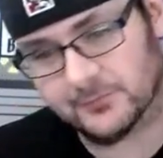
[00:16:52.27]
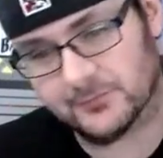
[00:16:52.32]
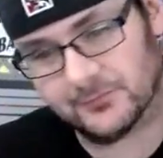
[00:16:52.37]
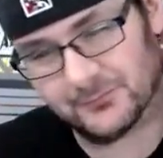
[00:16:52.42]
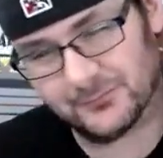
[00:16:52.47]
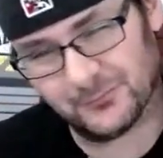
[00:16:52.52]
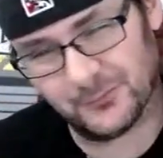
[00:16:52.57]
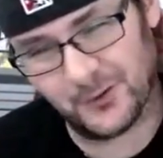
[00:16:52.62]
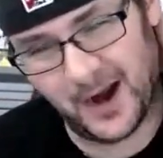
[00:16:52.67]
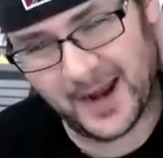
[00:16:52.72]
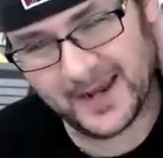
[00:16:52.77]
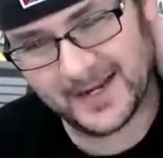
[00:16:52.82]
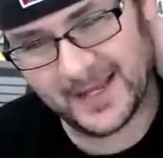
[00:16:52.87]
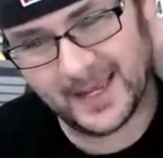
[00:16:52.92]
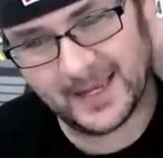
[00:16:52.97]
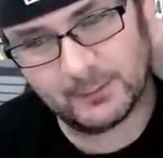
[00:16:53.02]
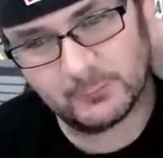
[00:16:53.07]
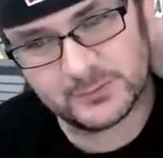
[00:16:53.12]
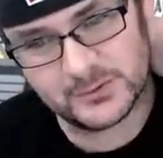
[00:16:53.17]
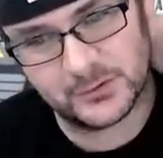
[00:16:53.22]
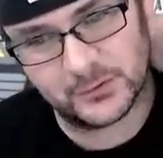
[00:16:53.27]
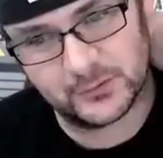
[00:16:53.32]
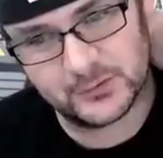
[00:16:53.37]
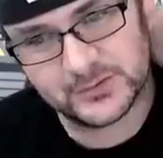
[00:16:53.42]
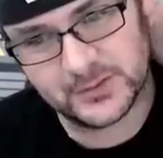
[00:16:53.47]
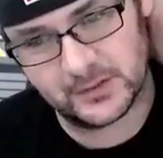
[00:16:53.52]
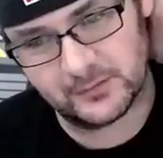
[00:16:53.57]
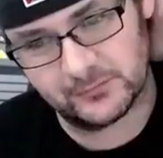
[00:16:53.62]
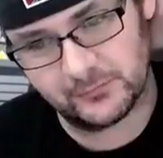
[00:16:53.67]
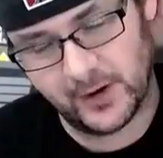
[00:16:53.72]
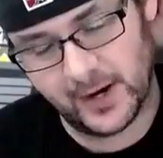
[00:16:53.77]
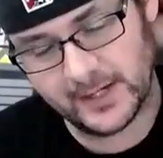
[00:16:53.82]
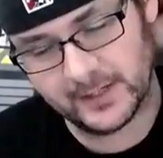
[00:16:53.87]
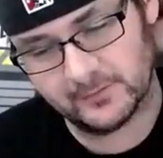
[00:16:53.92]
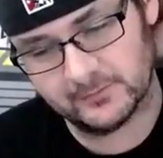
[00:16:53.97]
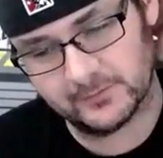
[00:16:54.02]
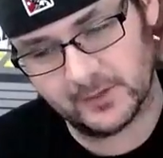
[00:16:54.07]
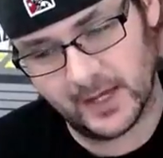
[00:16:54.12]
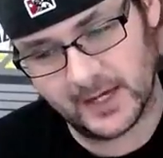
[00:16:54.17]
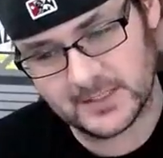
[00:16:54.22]
Friday. It was Thursday or Friday of
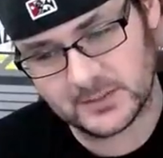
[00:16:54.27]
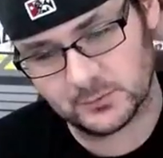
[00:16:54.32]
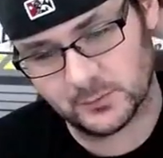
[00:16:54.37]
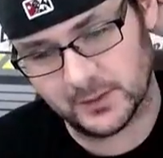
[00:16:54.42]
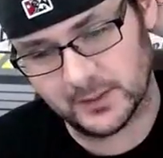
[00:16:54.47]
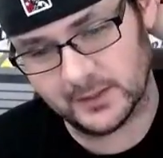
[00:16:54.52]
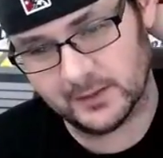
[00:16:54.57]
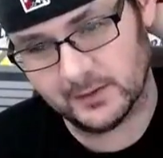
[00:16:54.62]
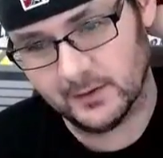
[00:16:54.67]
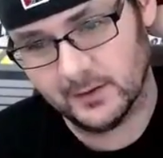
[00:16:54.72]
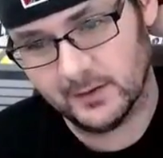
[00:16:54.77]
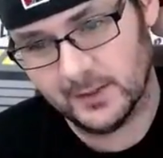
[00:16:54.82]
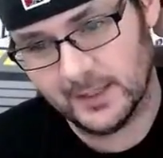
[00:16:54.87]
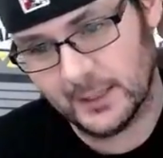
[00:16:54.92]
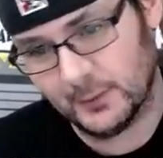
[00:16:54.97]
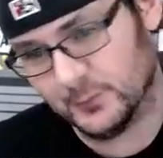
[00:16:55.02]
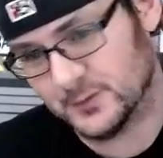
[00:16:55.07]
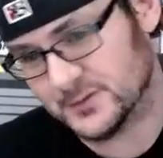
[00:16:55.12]
last week. It was